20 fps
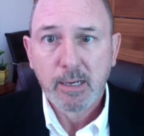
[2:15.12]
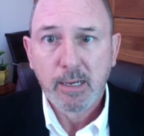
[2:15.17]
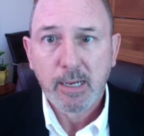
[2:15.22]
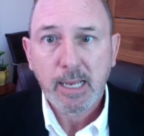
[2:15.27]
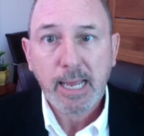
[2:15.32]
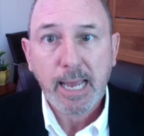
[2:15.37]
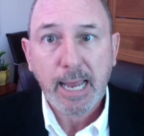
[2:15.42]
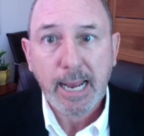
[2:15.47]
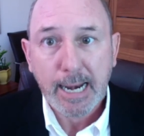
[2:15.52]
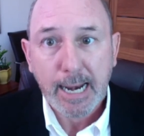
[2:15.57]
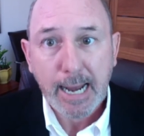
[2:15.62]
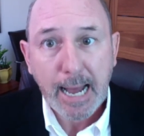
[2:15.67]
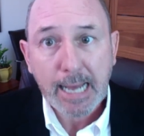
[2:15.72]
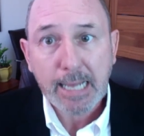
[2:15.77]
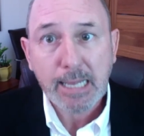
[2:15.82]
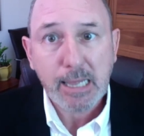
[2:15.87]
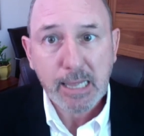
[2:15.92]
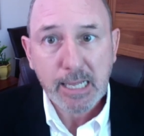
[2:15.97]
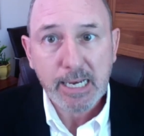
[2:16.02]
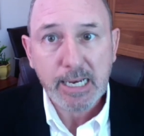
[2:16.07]

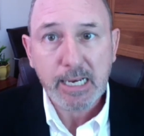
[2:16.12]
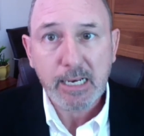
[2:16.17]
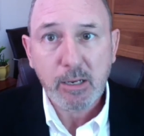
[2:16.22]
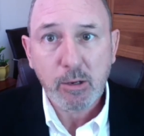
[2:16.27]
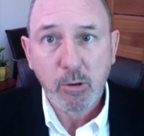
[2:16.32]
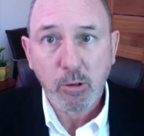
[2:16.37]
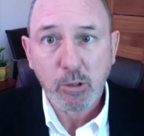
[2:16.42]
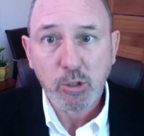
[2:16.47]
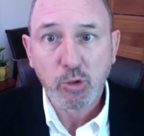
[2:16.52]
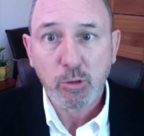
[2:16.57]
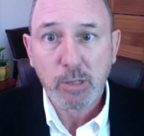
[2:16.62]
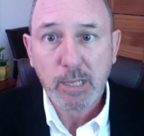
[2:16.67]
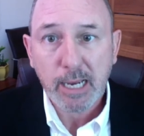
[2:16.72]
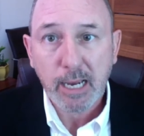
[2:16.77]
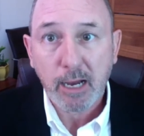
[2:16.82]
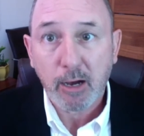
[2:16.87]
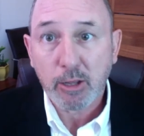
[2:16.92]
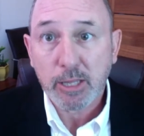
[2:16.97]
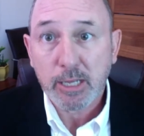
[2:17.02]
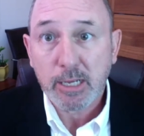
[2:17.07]
cannot lead culturally
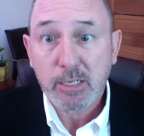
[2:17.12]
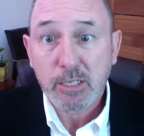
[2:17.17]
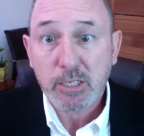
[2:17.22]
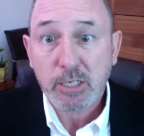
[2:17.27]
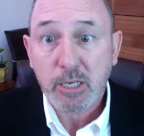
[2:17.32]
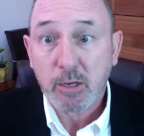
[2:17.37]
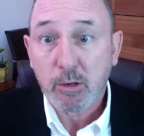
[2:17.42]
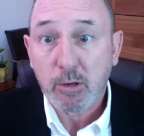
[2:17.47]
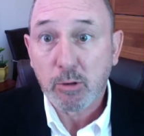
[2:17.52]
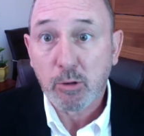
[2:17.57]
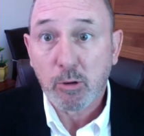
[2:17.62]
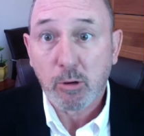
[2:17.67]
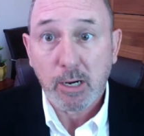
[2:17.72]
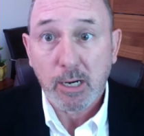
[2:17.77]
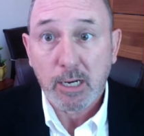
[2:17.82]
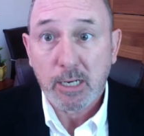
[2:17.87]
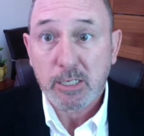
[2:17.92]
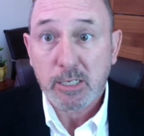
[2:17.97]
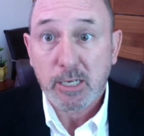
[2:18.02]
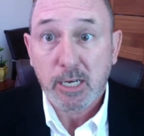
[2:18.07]
healthy and skilled
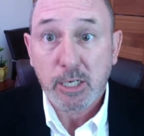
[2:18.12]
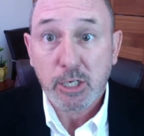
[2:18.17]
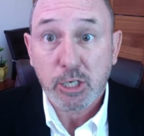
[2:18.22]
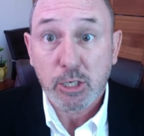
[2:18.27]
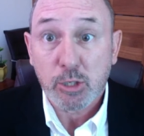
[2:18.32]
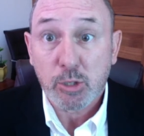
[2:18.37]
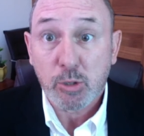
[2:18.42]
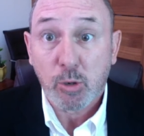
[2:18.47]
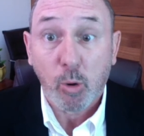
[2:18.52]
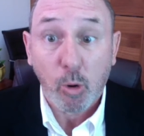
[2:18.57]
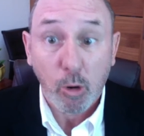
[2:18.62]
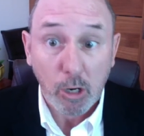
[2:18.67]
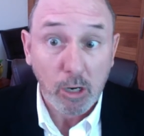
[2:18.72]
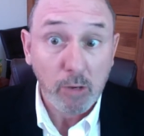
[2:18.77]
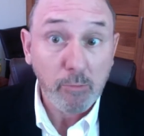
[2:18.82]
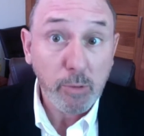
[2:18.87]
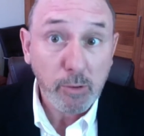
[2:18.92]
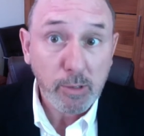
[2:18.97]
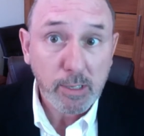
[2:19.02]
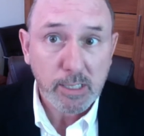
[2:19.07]
organizations or
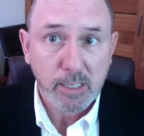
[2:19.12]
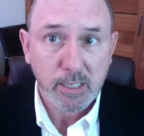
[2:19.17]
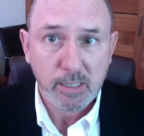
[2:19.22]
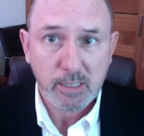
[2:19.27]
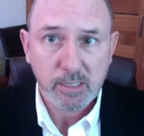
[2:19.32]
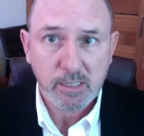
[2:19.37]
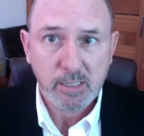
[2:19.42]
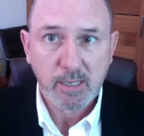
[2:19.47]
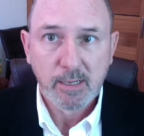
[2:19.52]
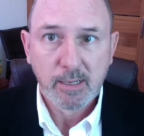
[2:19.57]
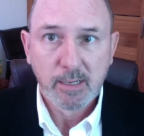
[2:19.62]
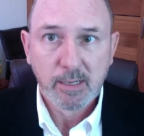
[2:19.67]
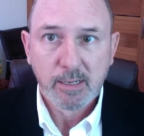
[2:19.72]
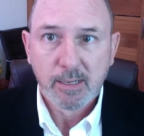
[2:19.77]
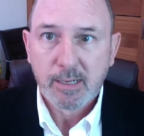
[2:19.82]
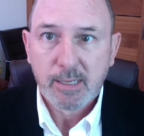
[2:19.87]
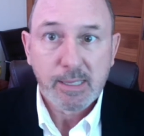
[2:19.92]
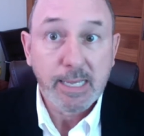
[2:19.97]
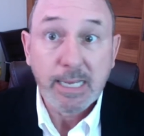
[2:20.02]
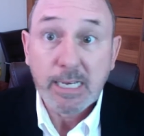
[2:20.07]
communities.
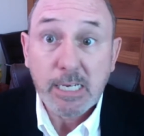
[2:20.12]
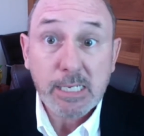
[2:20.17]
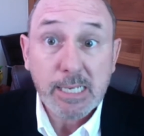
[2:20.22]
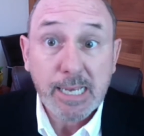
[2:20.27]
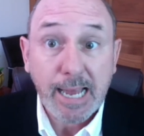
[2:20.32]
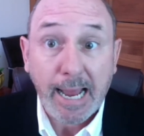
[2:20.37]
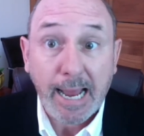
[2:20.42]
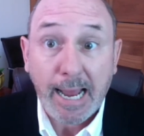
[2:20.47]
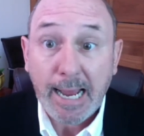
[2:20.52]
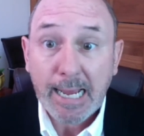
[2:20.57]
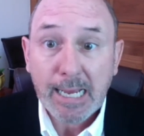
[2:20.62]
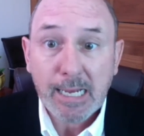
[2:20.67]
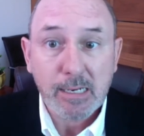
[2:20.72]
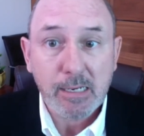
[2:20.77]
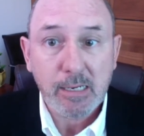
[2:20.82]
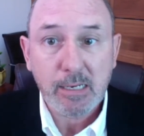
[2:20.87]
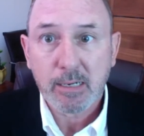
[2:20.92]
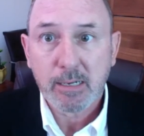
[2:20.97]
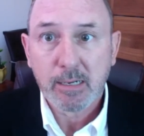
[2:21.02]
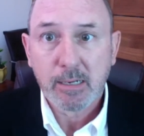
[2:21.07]
They just can't.
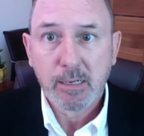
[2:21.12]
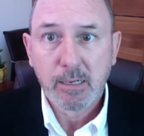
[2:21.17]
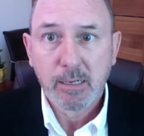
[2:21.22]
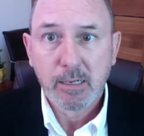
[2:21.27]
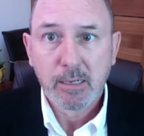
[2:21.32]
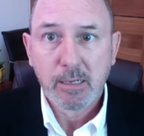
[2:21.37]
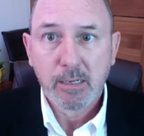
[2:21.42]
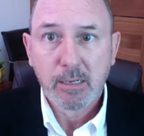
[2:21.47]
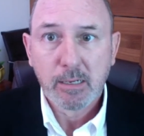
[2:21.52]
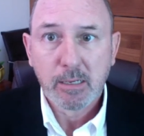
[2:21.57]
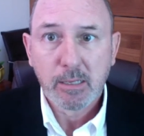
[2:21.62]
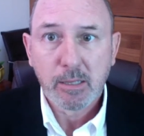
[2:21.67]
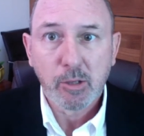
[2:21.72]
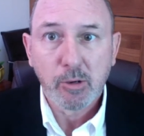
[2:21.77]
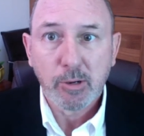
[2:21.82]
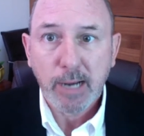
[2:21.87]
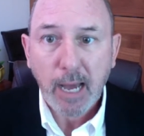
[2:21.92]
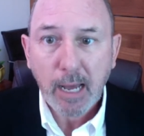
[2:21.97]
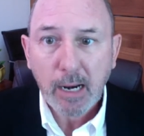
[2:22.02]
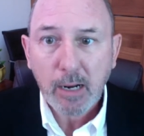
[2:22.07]
They're
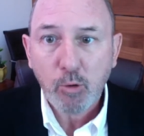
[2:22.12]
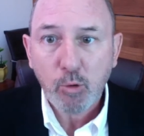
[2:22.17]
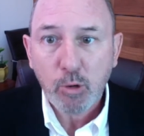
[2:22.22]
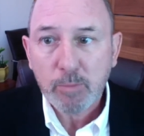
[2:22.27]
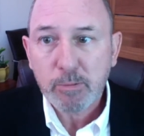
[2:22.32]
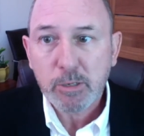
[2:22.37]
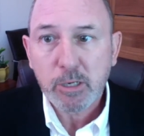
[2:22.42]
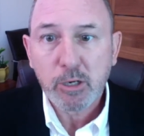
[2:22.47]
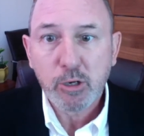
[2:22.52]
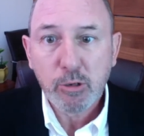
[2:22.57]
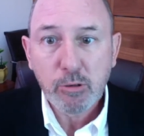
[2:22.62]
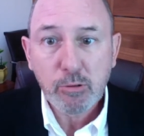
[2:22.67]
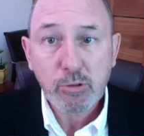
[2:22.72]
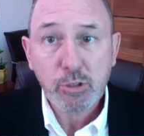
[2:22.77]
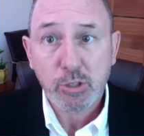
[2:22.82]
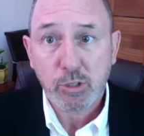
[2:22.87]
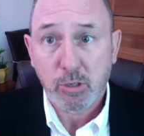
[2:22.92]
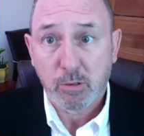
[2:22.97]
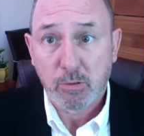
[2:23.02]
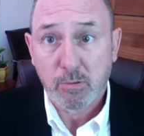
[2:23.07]
not equipped to do
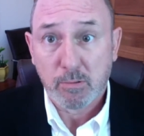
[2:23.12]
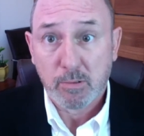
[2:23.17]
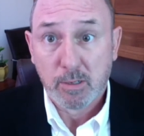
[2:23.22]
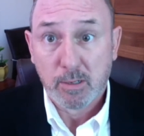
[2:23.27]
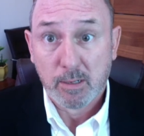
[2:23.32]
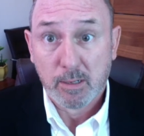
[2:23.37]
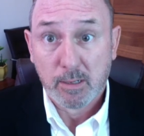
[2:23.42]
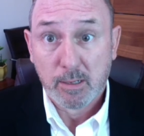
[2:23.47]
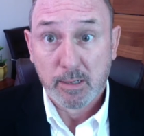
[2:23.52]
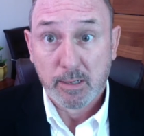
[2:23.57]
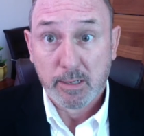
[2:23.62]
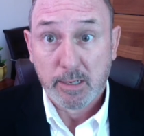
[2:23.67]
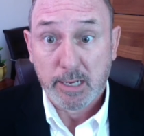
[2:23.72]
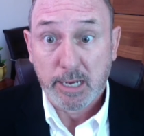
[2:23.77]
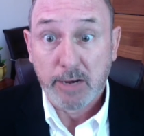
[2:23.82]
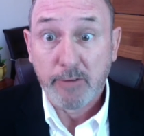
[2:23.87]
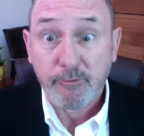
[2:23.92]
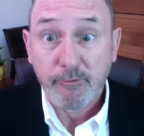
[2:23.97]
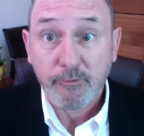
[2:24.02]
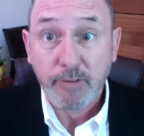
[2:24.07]
so.
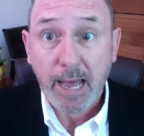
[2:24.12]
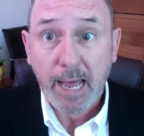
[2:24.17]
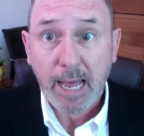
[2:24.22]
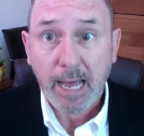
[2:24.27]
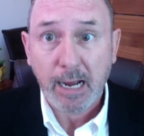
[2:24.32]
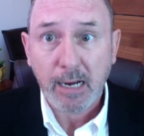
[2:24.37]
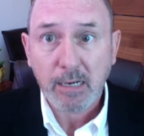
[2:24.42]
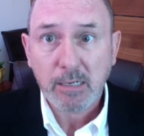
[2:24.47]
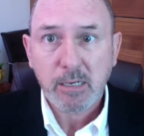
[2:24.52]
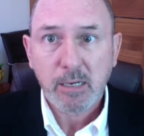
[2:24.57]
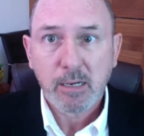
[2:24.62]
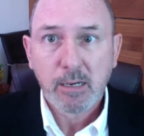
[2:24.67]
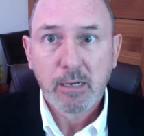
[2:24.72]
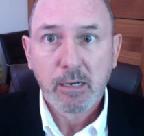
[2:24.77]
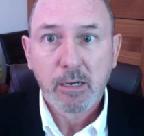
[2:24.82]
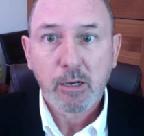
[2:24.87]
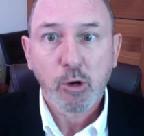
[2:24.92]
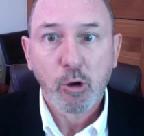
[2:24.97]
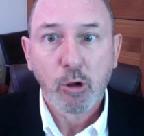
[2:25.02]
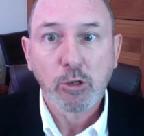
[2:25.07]
In fact,
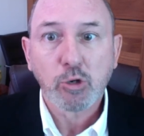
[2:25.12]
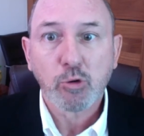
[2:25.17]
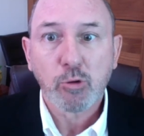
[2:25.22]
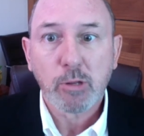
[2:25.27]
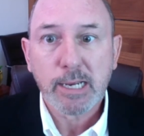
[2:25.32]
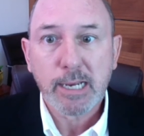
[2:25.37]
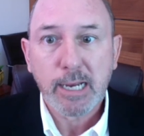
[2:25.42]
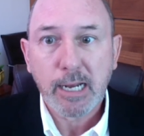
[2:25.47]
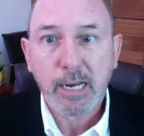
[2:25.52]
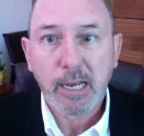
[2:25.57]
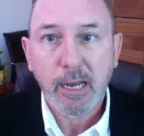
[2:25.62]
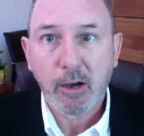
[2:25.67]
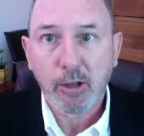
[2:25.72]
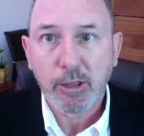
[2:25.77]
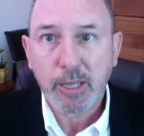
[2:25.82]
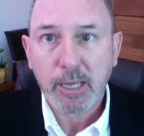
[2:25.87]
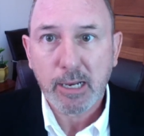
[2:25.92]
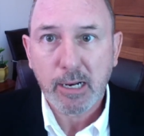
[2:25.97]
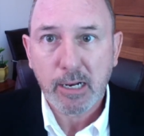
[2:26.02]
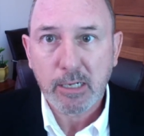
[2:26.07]
culturally
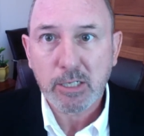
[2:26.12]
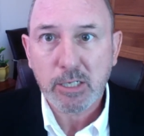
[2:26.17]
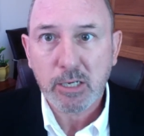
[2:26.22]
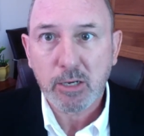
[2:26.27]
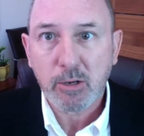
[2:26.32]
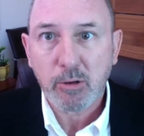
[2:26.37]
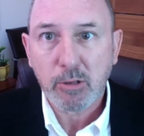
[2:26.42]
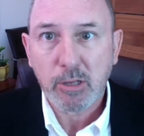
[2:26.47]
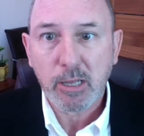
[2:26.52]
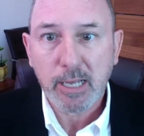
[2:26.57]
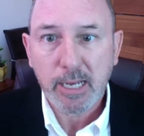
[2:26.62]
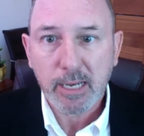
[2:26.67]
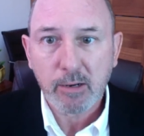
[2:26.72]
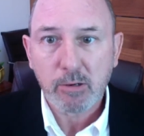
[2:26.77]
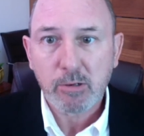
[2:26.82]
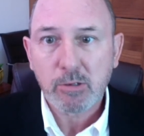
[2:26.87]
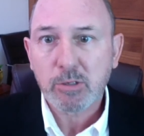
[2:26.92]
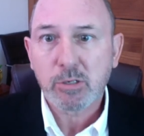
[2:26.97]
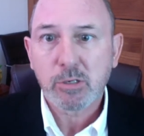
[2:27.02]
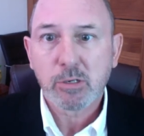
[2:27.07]
unhealthy and unskilled
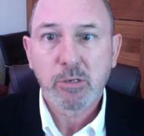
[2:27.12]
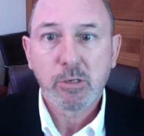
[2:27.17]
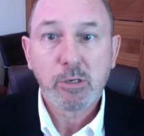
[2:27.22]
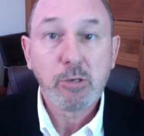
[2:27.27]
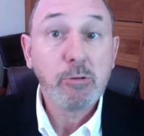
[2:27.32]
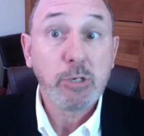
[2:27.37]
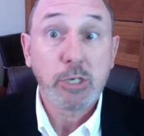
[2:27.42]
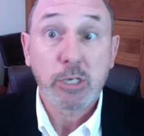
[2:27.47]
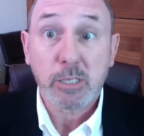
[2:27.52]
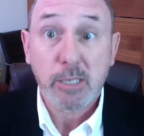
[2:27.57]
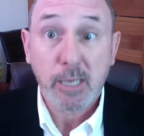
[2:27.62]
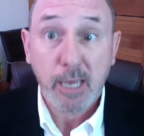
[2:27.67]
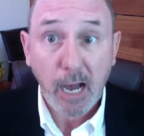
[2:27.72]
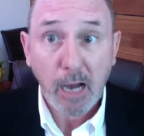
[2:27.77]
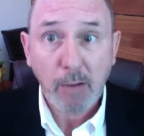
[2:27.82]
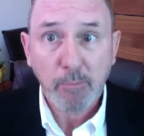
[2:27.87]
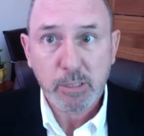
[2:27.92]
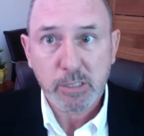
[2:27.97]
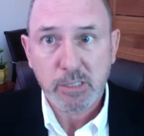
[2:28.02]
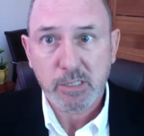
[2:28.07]
leaders do just the
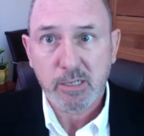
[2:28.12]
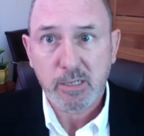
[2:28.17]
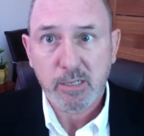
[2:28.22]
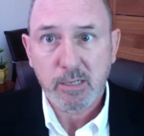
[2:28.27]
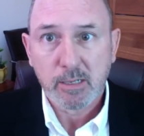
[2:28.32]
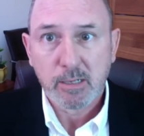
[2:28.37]
opposite.